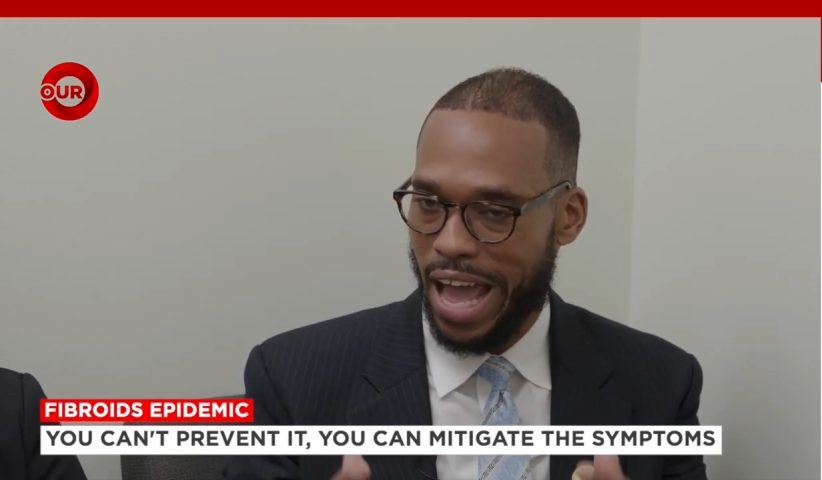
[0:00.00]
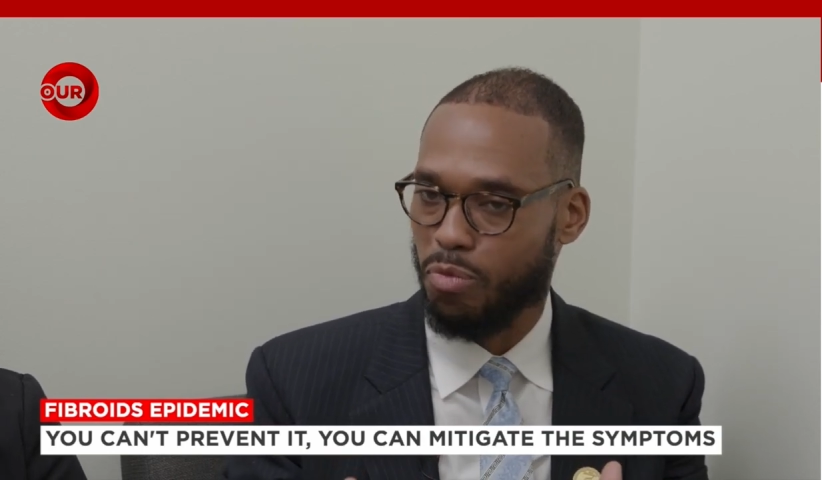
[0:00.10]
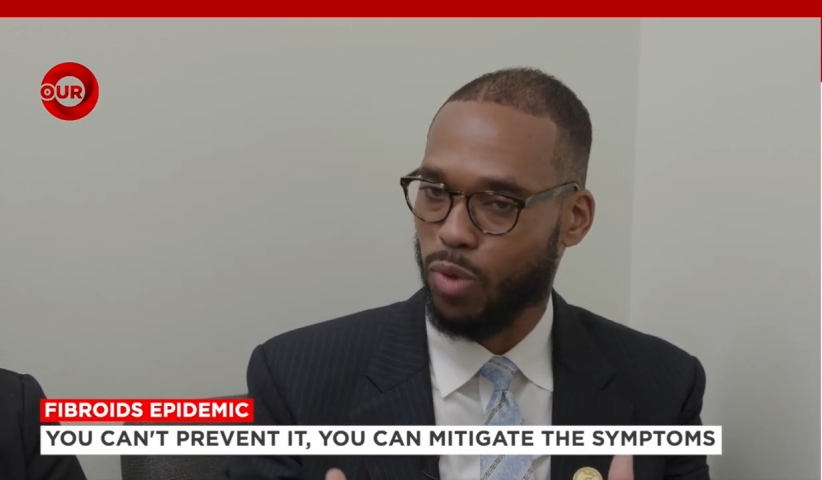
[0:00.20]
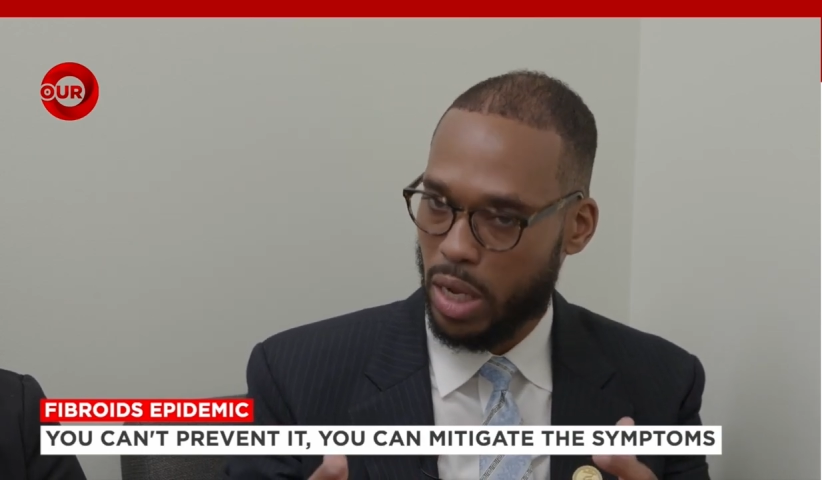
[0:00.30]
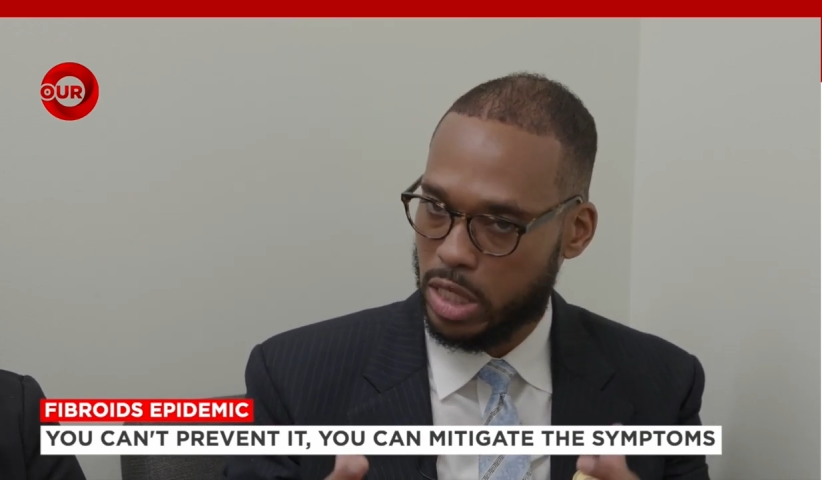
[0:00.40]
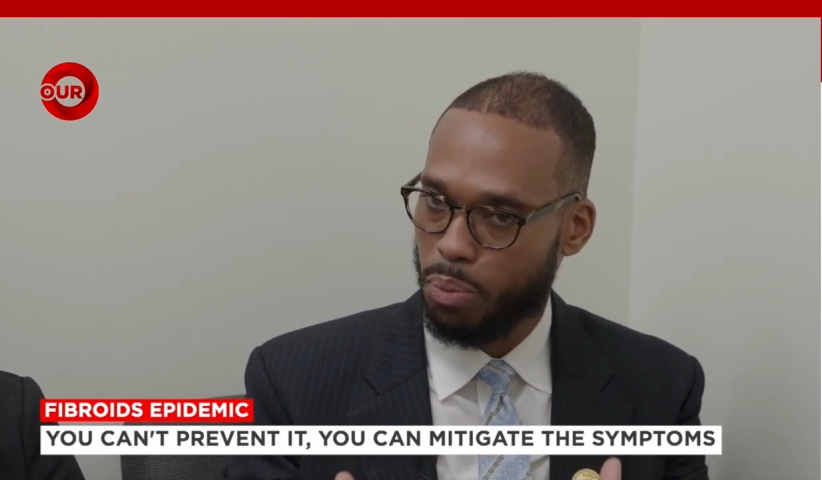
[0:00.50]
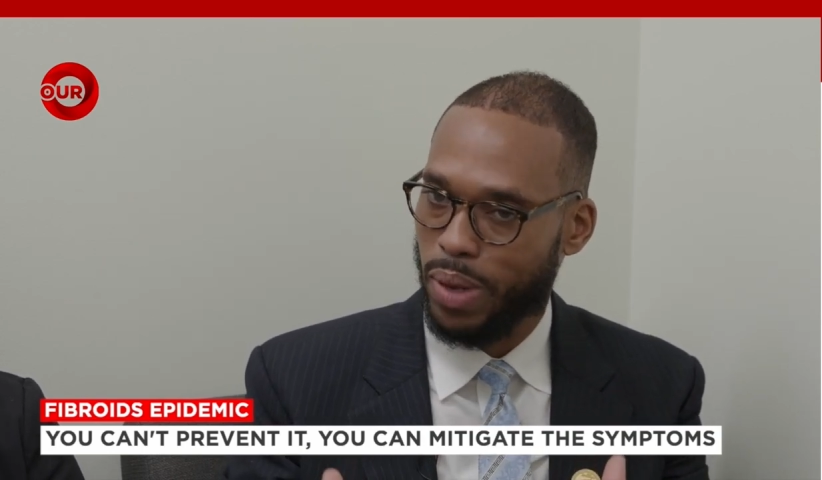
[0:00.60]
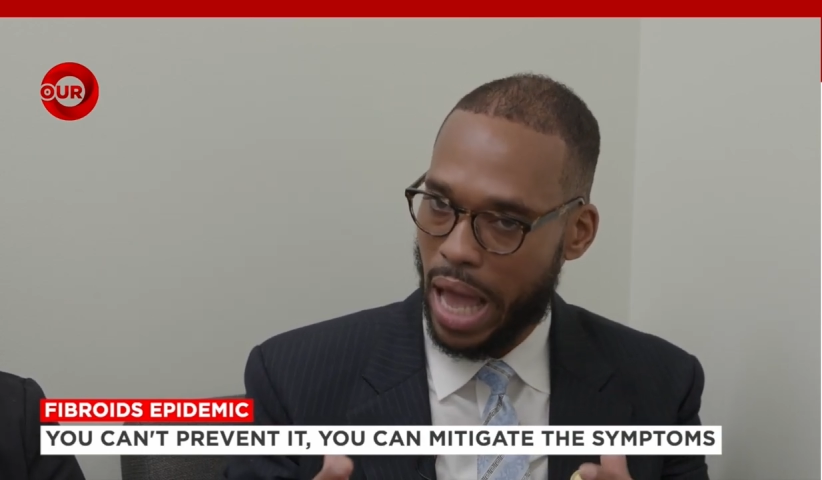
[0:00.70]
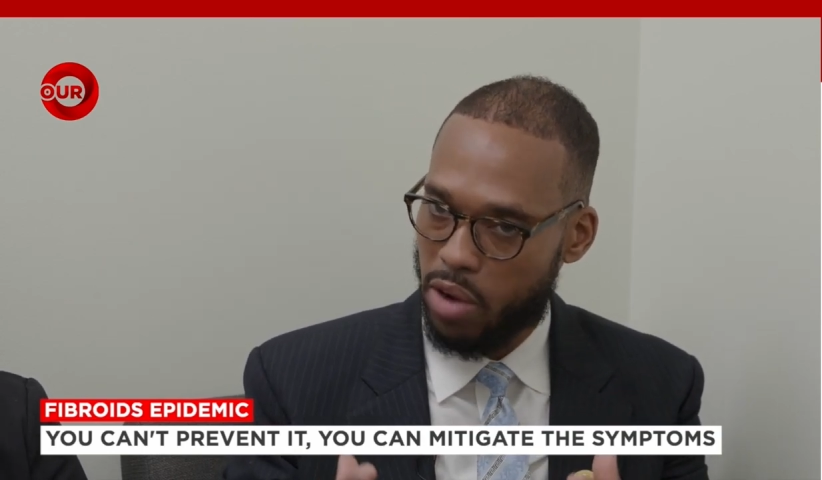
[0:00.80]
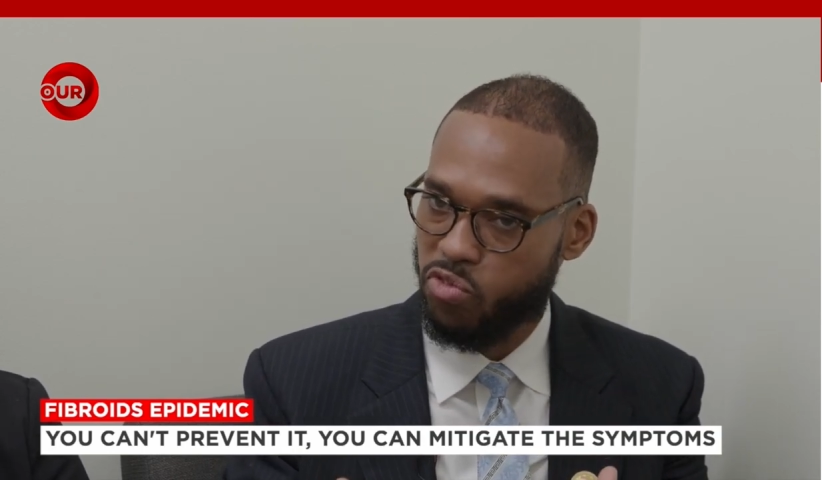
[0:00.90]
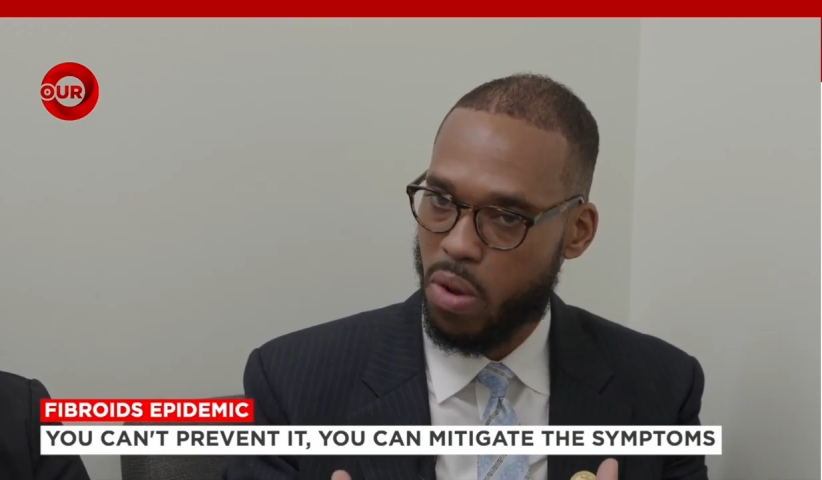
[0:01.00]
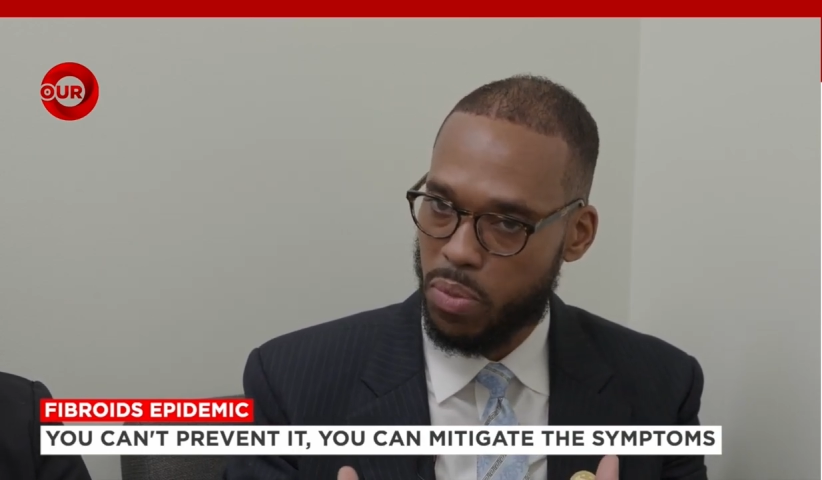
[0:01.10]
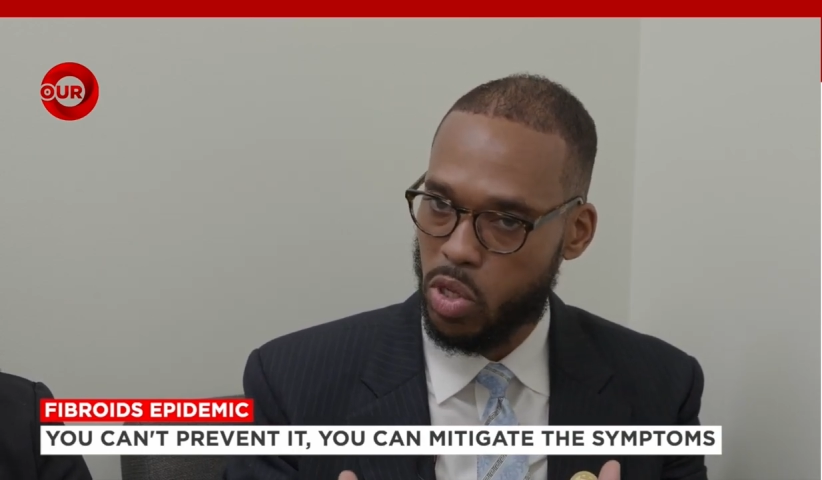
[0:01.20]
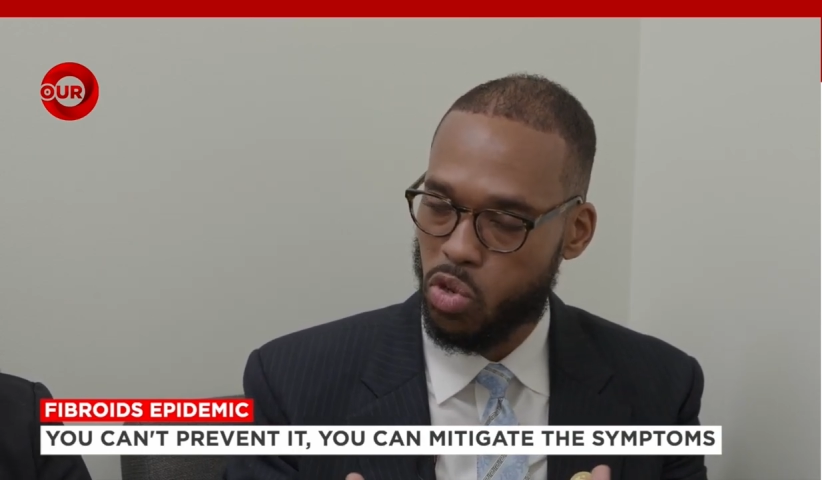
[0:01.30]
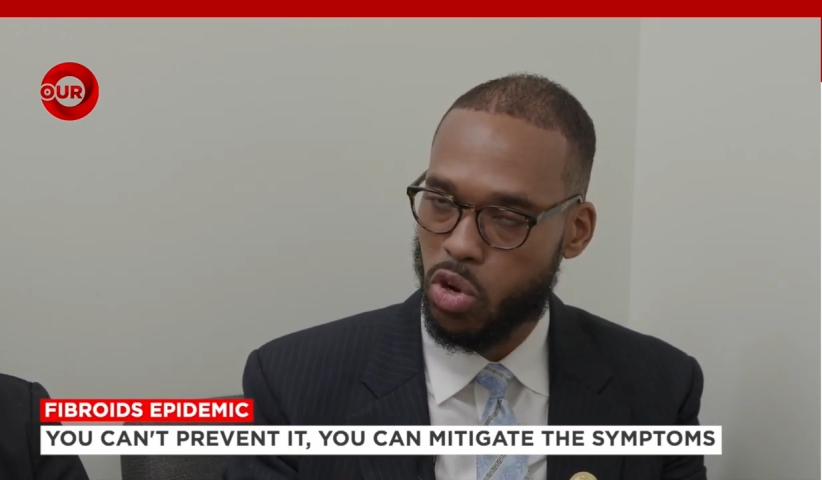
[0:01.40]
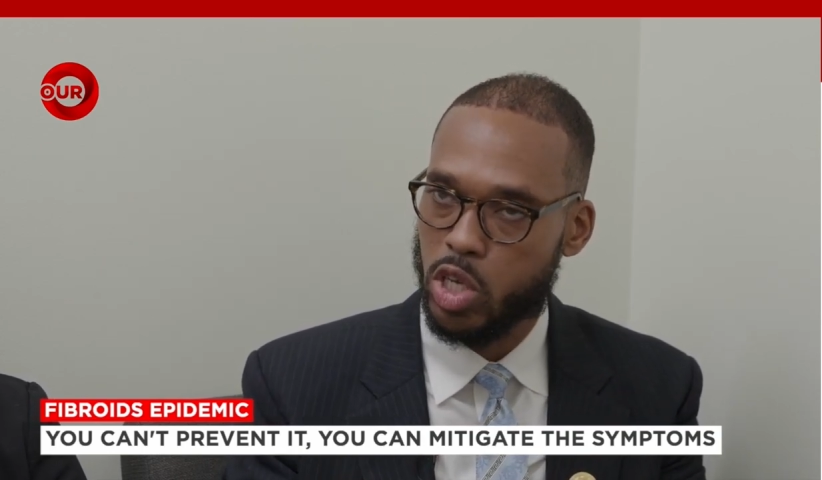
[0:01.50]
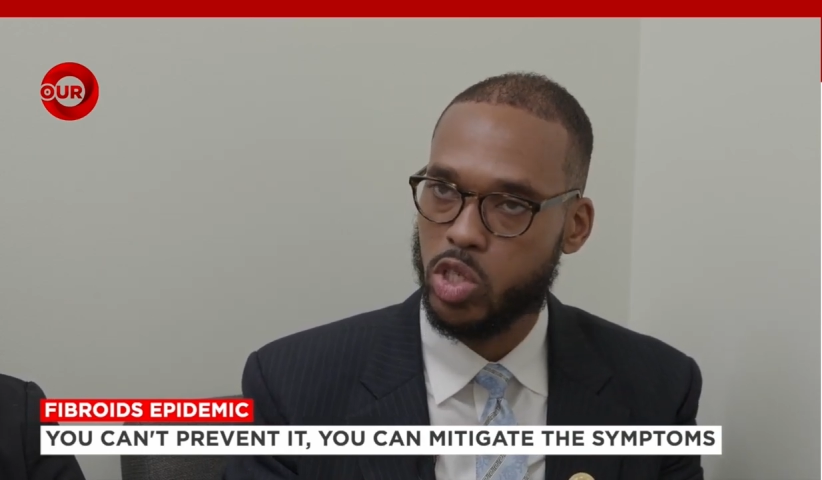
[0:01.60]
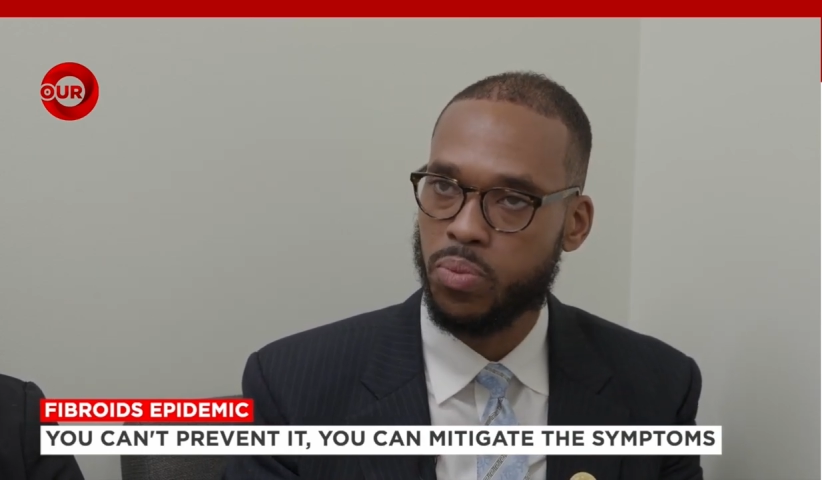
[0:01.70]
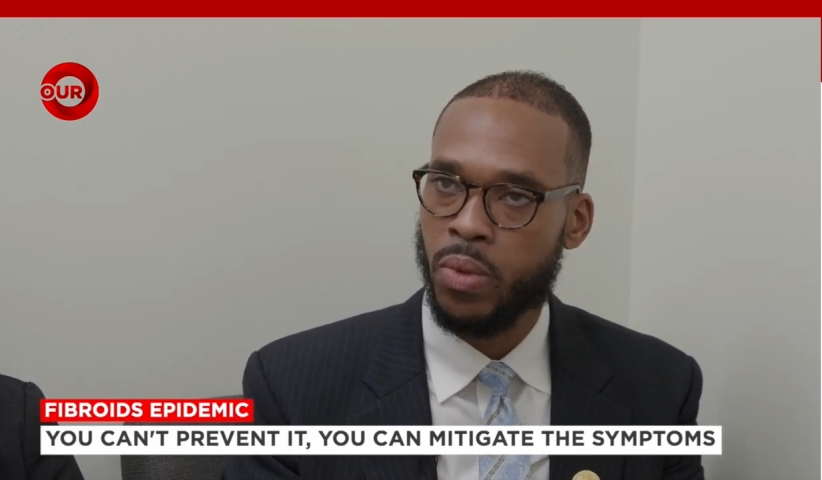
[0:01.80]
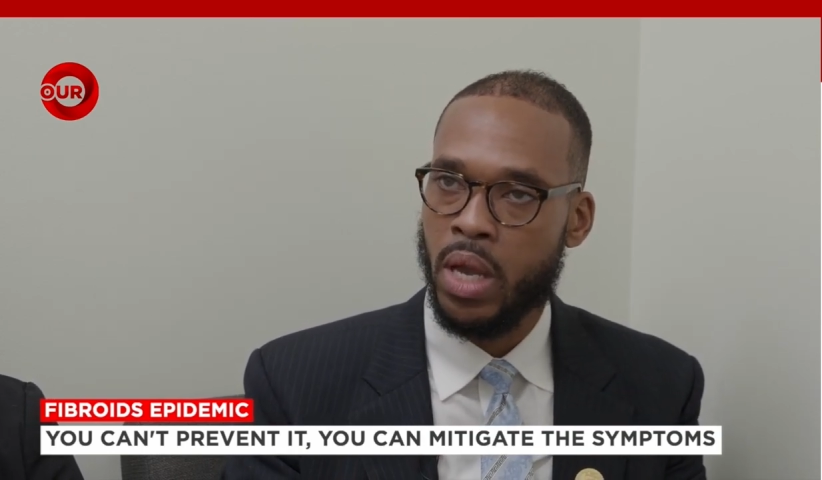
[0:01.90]
that blood supply from the
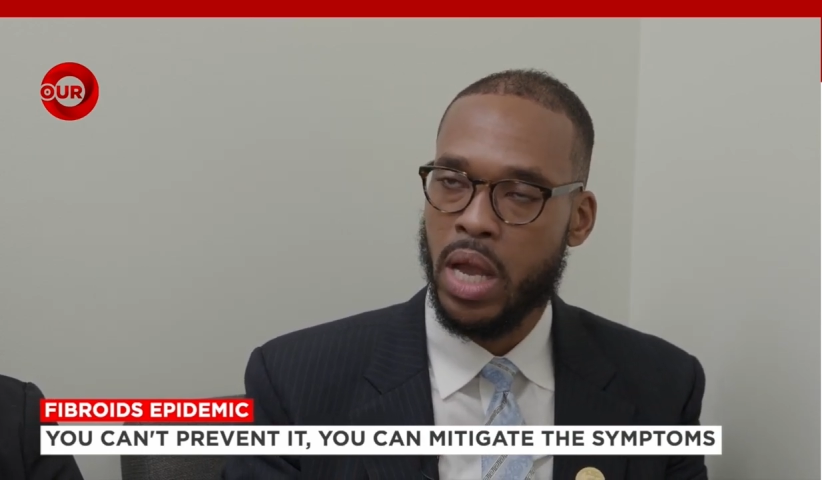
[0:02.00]
uterus.